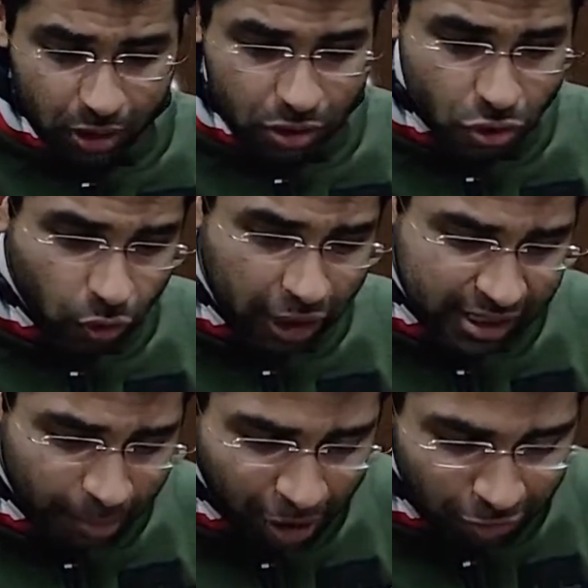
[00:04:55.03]
So
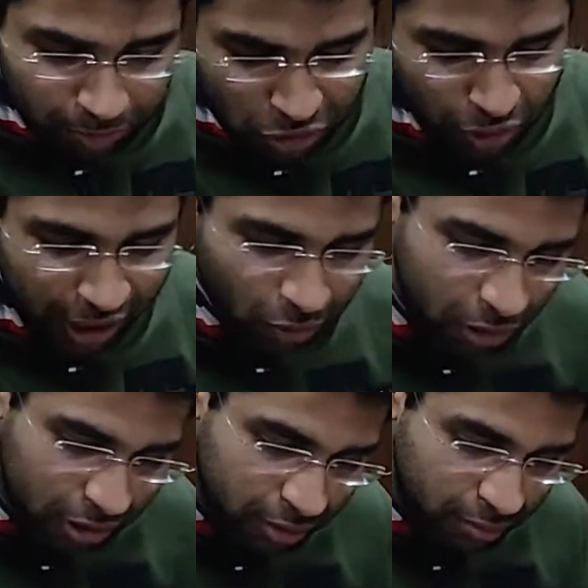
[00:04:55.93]
yes, apart from this, you get all
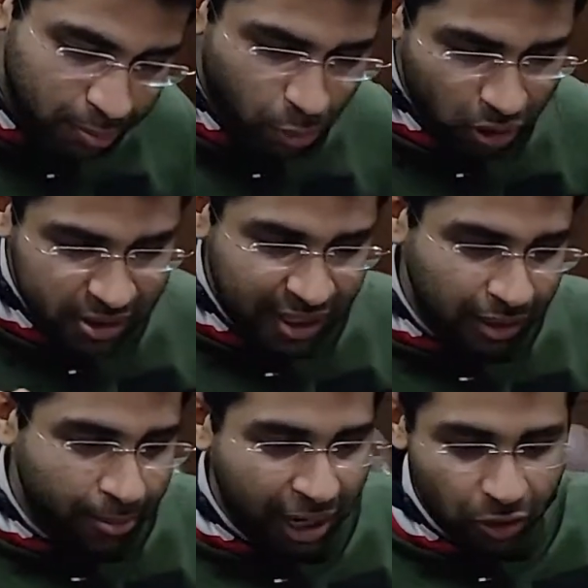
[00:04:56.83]
the books and
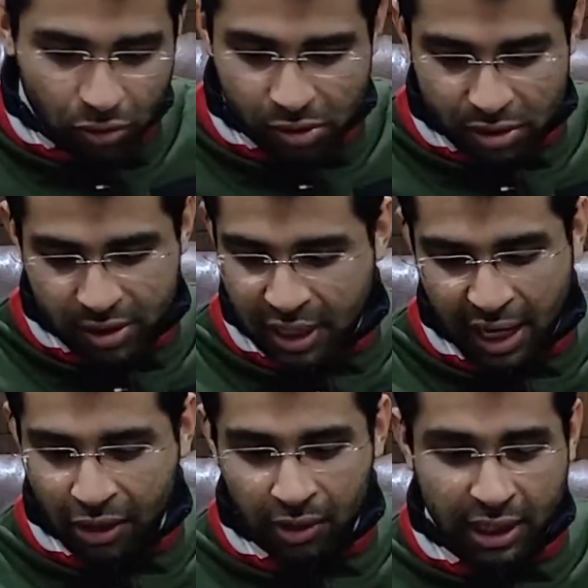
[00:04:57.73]
the manuals
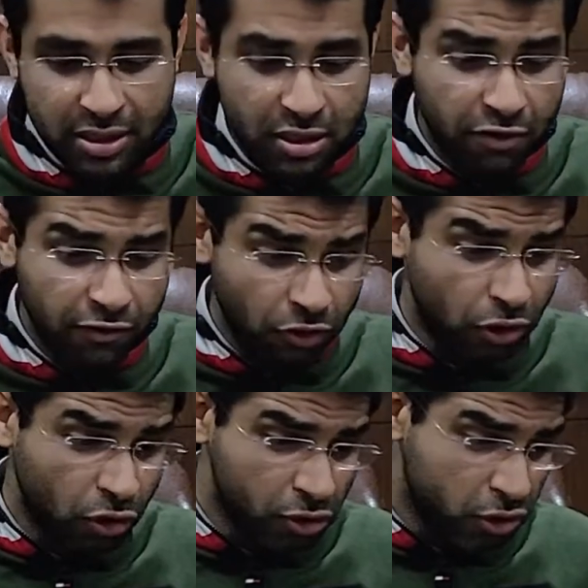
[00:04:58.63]
and all that stuff.
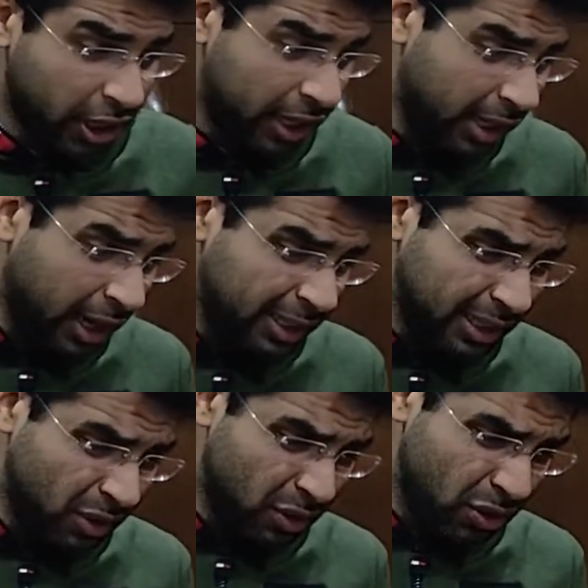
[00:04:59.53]
You also get, I
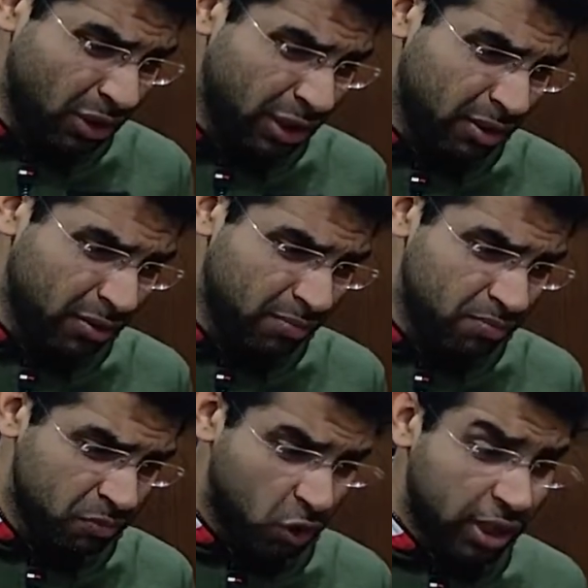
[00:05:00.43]
think you get
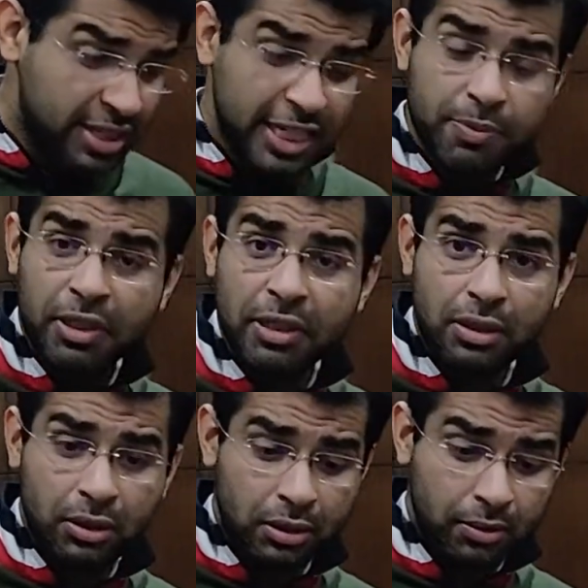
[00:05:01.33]
a 6 month,
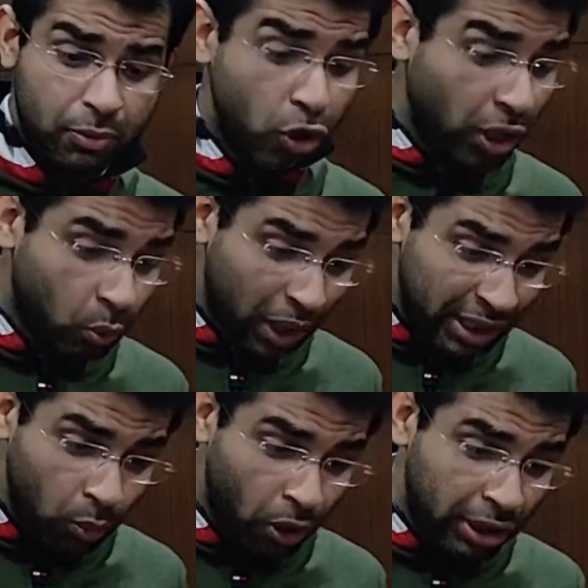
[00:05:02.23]
you get a 1
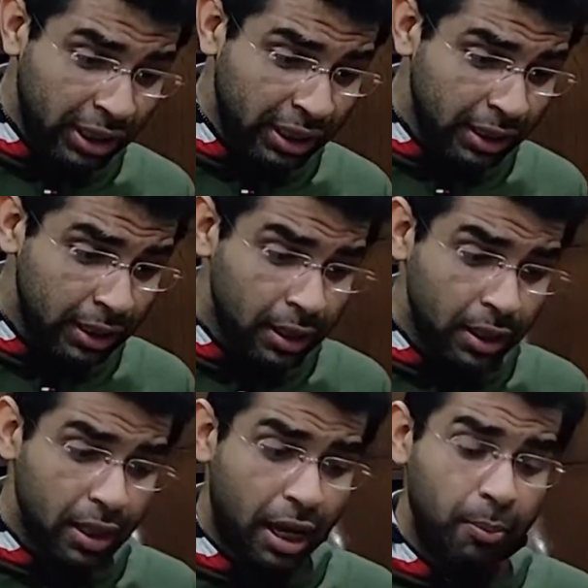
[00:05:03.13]
year warranty,
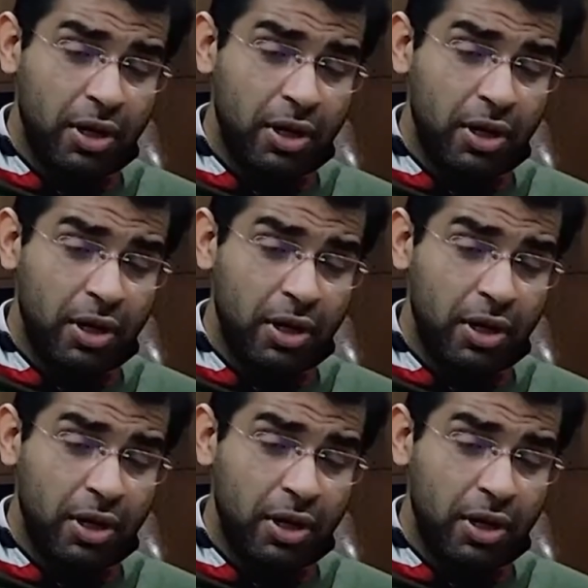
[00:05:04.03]
and